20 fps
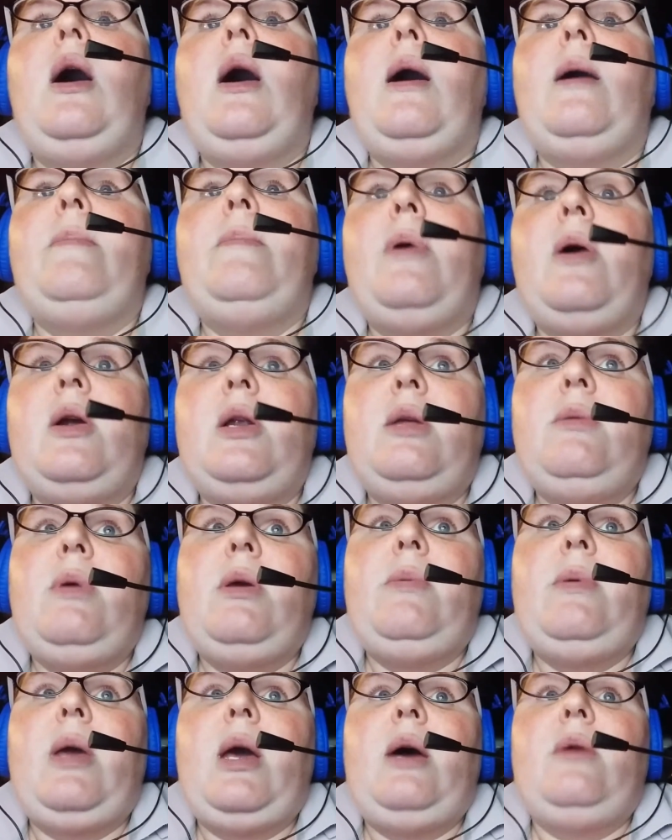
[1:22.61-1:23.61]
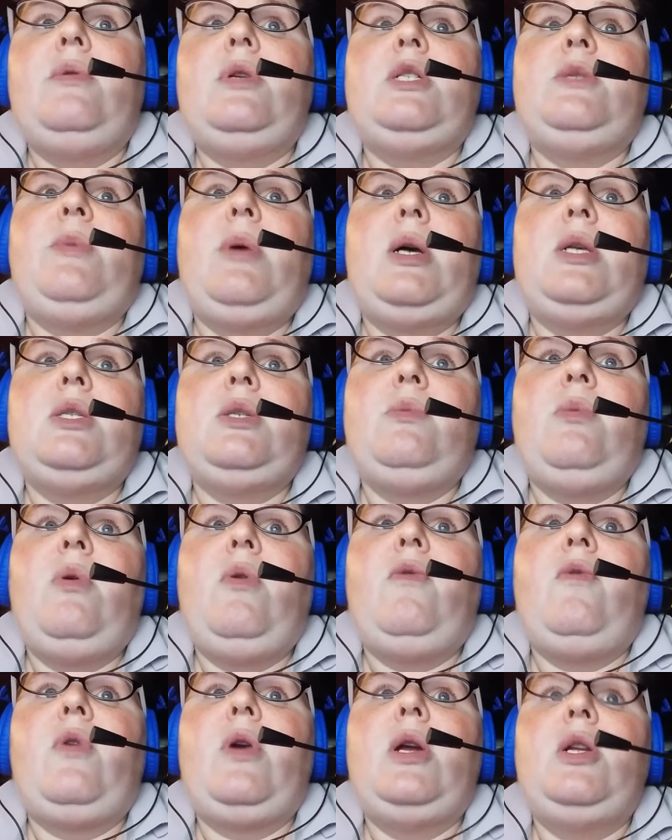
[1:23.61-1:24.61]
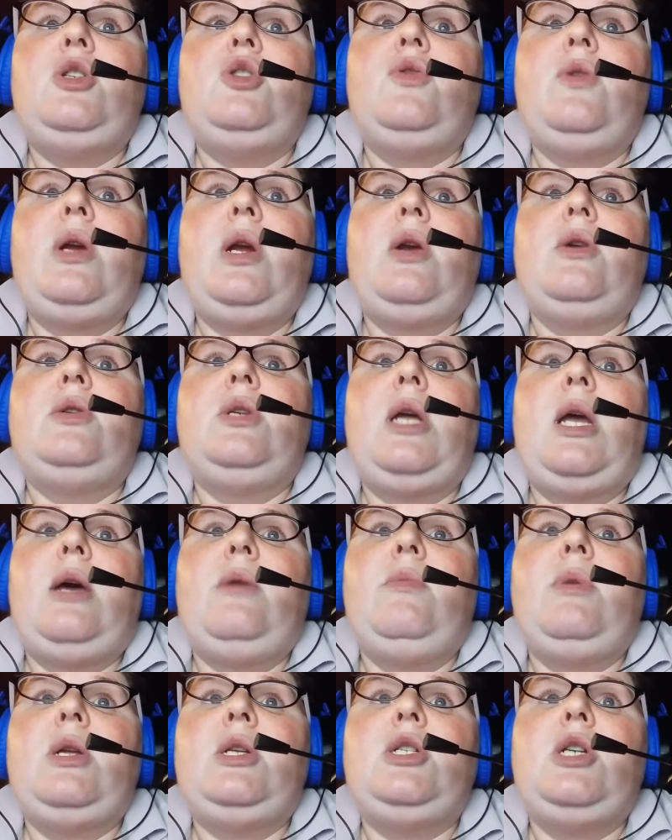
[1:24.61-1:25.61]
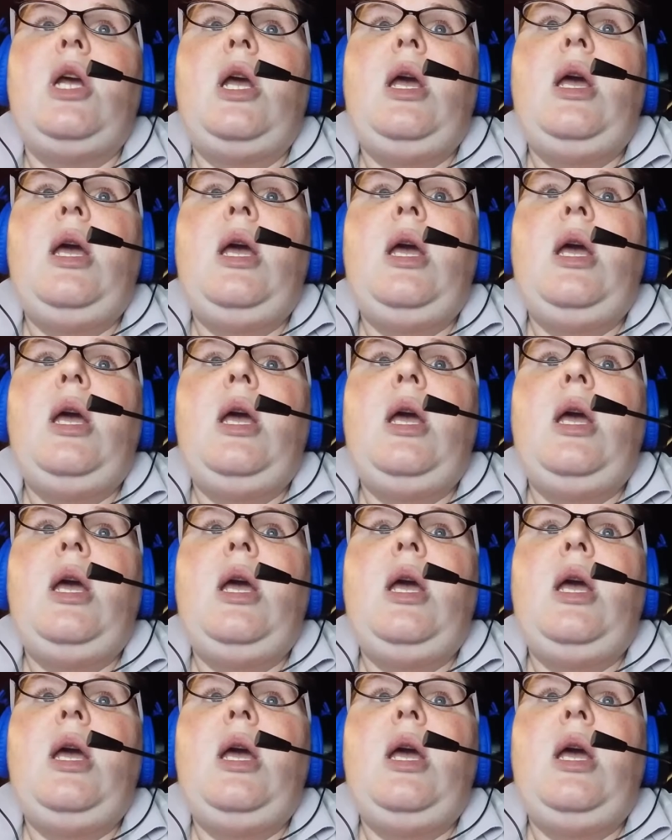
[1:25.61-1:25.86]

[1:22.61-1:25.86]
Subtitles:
a party may be held responsible for injury or damage,